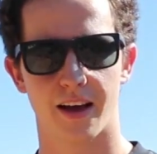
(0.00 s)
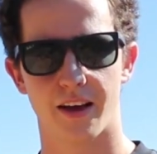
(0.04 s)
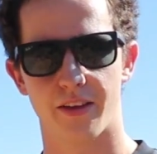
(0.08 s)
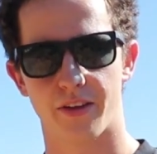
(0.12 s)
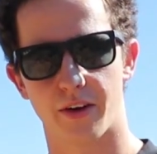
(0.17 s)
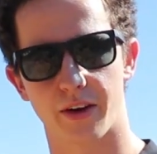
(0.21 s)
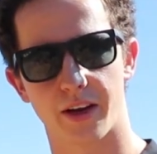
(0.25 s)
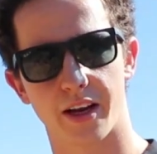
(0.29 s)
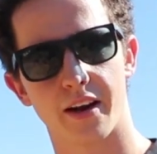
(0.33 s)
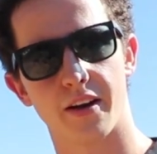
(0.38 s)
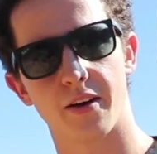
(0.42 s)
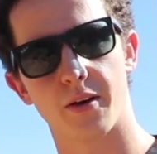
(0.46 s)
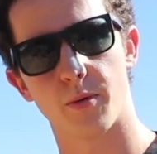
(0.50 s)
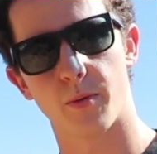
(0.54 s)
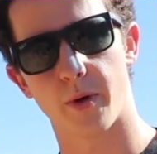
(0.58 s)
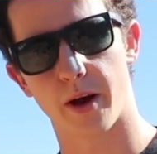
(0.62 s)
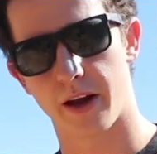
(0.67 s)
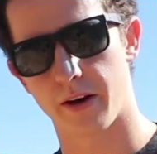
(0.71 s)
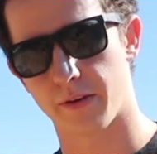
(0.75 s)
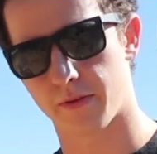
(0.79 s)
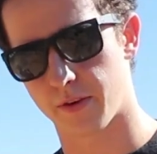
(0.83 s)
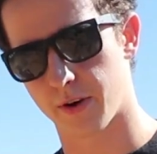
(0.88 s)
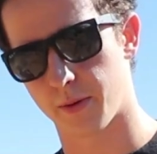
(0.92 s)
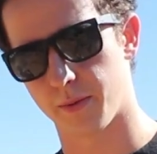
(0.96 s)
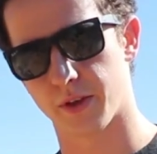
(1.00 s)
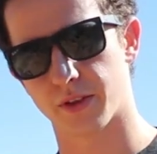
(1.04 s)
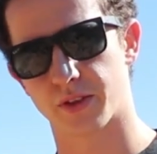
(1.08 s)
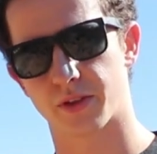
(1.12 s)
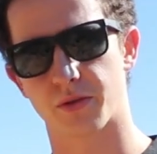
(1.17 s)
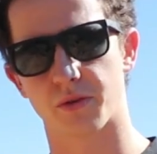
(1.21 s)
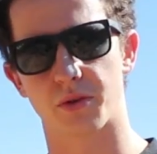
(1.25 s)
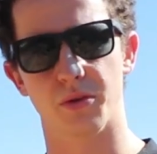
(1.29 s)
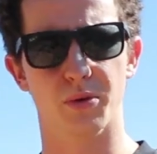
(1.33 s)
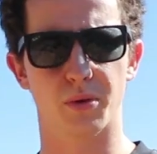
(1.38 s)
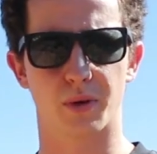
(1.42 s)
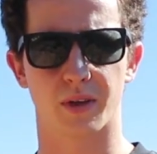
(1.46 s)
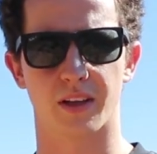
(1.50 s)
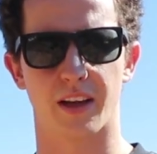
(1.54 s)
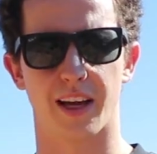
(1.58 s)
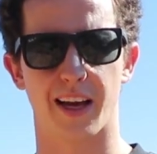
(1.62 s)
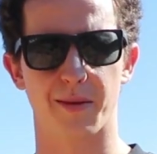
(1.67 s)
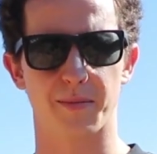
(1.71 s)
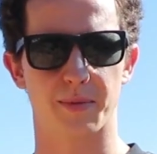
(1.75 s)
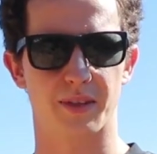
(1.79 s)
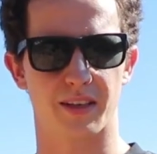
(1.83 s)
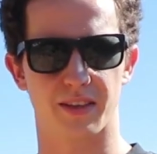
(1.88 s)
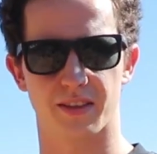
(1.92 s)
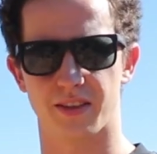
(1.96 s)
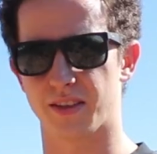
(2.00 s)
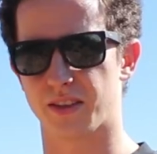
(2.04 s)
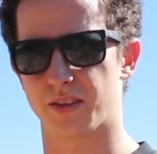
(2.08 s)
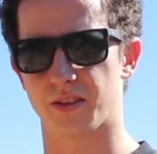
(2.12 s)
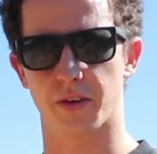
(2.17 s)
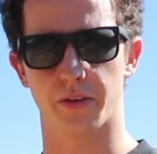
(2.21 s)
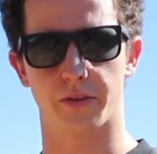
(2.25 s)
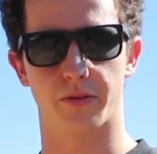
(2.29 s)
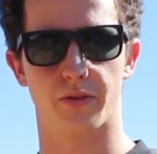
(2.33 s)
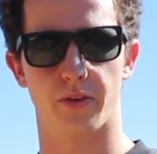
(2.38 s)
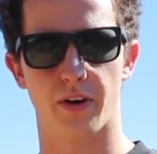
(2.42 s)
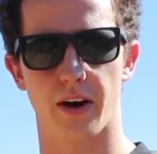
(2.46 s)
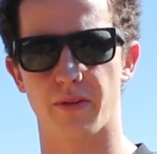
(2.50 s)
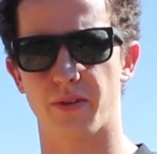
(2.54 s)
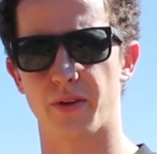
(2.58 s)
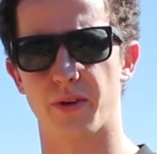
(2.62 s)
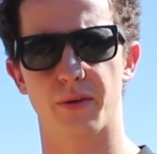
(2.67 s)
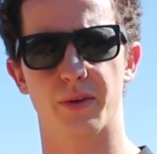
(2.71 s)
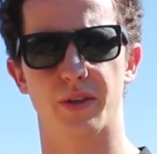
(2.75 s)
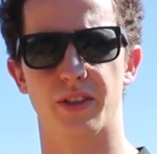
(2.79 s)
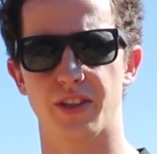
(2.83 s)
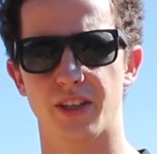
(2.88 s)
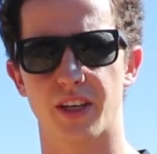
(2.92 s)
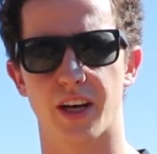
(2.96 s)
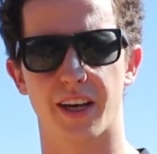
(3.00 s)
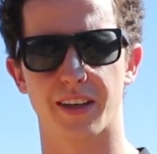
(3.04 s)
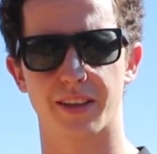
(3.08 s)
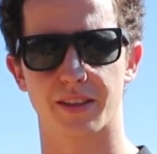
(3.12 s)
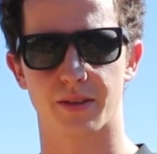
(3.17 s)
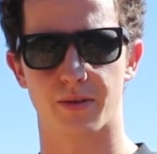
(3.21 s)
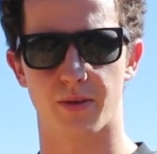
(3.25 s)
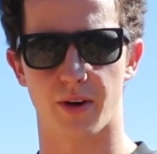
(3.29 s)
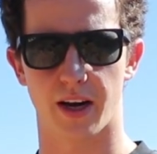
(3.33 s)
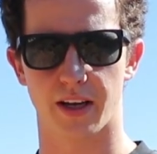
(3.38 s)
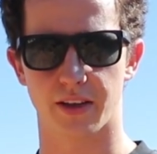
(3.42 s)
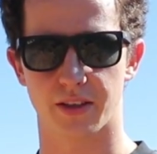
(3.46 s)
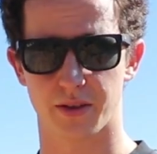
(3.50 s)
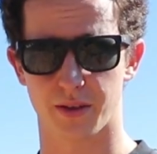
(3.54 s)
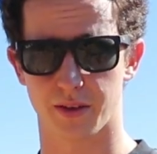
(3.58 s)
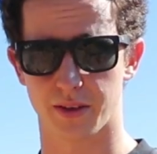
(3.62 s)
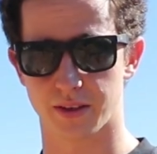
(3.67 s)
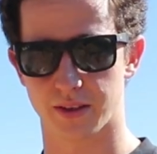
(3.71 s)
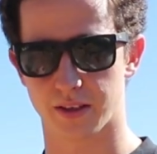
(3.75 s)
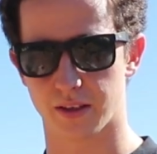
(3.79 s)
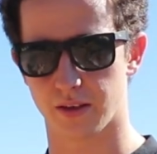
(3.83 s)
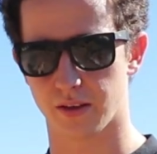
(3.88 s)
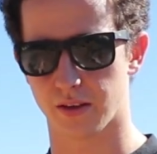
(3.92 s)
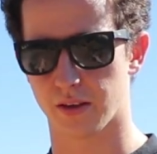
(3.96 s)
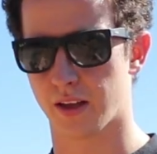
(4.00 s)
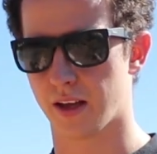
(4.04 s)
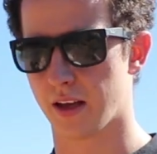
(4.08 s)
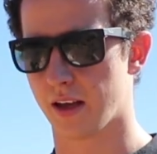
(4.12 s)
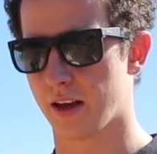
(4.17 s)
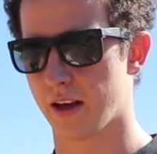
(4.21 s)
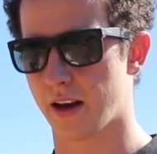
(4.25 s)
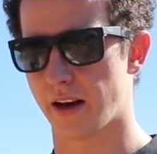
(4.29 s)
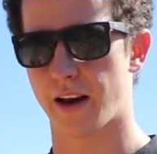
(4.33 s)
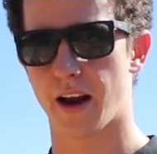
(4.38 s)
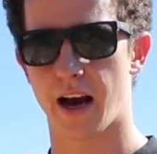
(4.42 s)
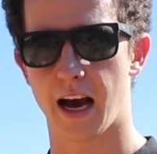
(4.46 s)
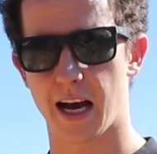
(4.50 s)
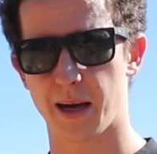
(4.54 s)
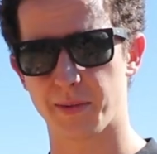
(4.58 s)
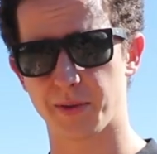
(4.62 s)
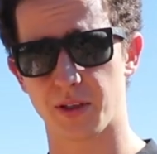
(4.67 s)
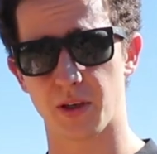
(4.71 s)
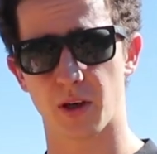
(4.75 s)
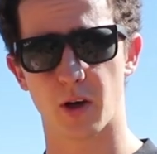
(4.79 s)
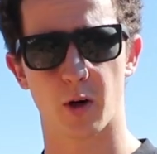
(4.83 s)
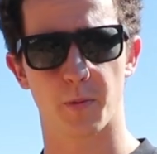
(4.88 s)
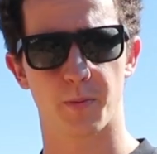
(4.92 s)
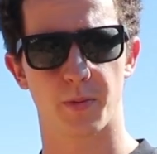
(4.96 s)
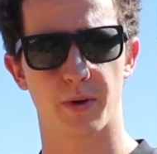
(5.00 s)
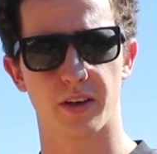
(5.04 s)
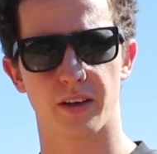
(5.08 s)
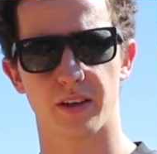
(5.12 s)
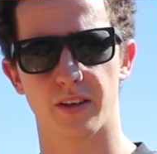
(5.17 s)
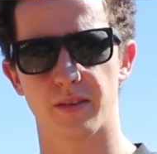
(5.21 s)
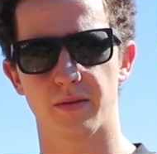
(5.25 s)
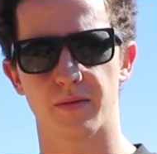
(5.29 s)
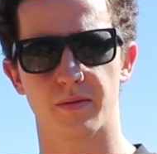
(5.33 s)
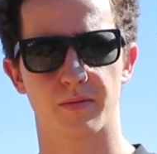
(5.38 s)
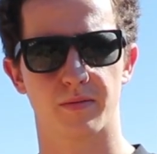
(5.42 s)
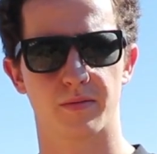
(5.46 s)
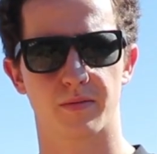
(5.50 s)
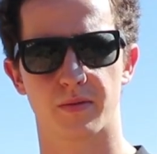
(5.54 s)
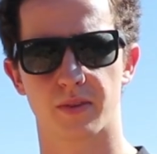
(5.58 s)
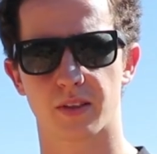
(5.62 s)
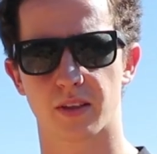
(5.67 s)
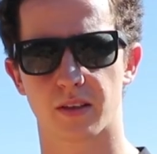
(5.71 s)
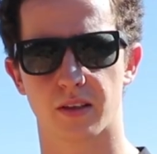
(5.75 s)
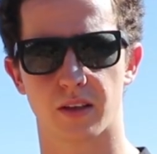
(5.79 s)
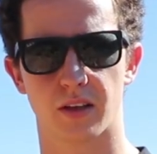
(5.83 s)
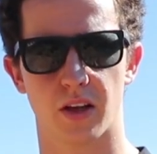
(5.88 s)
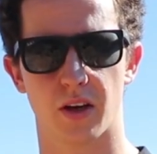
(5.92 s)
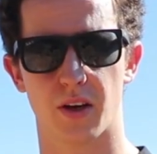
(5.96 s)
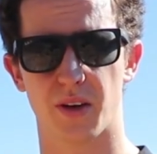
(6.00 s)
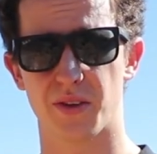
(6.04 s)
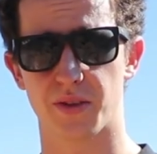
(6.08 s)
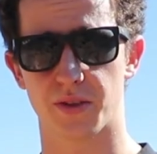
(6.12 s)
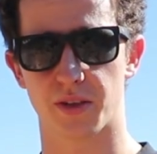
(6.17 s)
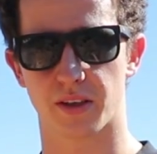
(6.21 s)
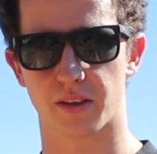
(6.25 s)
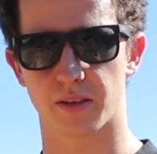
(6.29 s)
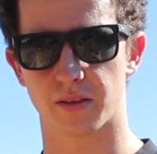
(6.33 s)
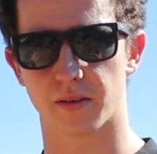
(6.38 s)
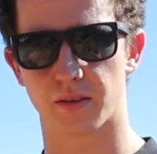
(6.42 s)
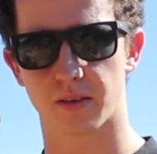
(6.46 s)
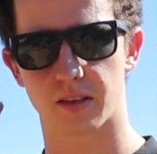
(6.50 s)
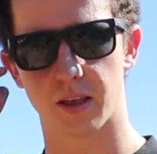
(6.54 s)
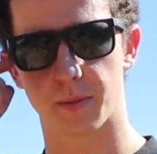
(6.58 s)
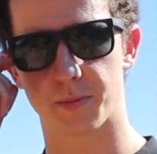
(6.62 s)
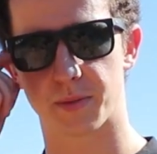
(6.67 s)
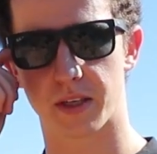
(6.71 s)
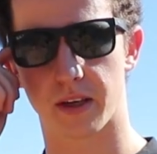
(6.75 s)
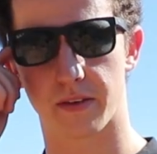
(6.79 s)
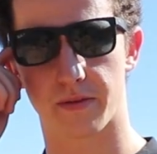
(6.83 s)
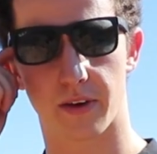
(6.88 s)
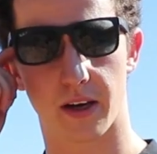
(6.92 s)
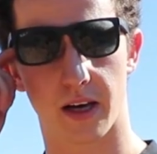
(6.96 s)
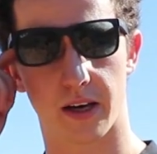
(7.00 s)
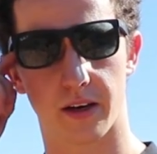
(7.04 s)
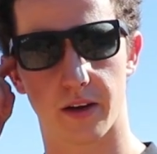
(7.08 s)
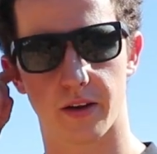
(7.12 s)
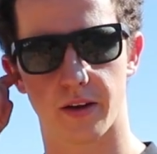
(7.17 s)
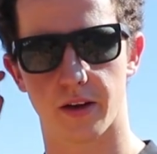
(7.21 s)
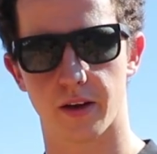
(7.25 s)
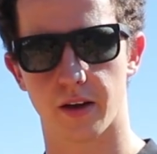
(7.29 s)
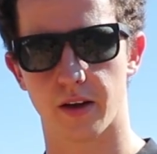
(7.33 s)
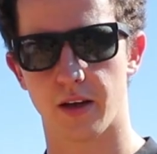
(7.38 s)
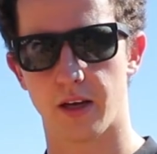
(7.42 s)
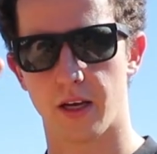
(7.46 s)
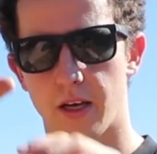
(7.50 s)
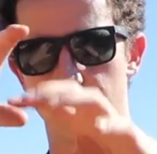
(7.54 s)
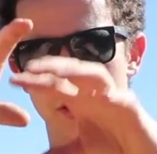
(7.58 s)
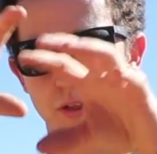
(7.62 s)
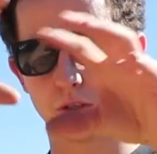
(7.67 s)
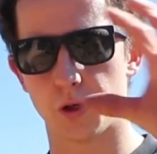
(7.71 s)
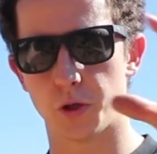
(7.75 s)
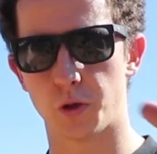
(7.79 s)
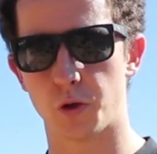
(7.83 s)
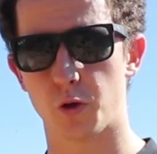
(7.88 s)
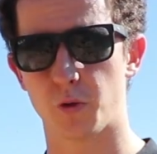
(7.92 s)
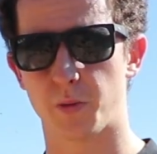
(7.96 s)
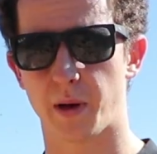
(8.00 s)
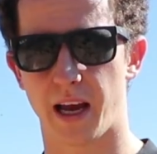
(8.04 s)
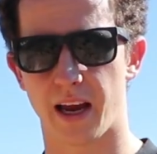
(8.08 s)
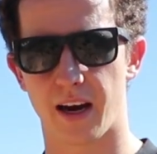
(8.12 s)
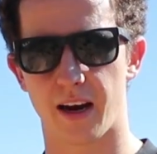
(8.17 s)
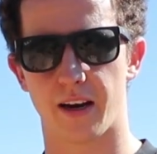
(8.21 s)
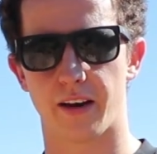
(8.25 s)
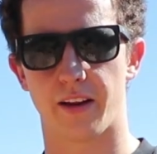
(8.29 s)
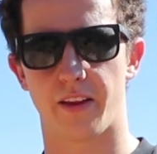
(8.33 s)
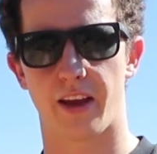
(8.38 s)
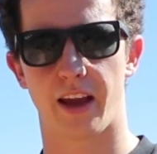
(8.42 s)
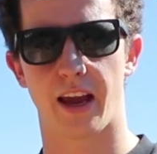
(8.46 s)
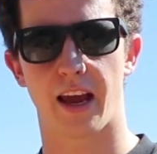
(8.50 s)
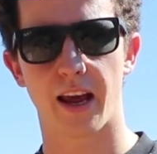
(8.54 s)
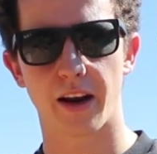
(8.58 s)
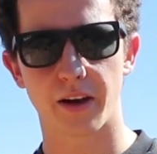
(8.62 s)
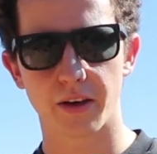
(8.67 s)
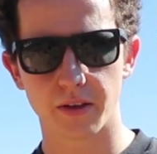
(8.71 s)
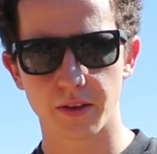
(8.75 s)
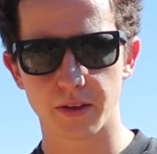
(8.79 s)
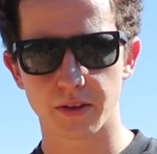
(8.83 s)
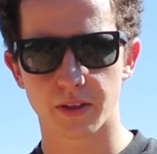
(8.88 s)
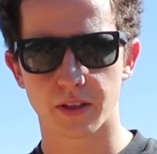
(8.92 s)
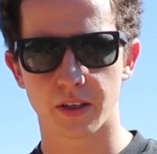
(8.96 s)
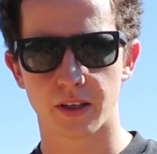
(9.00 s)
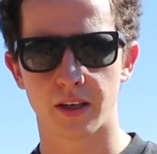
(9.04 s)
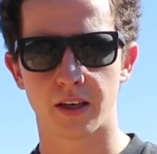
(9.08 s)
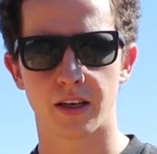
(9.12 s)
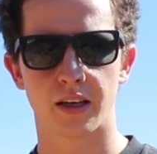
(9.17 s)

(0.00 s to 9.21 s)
They're getting away from the screw clamps that just took forever to adjust, right? So it's little knobs you open and close. You can clip stuff onto the tube and onto the handles.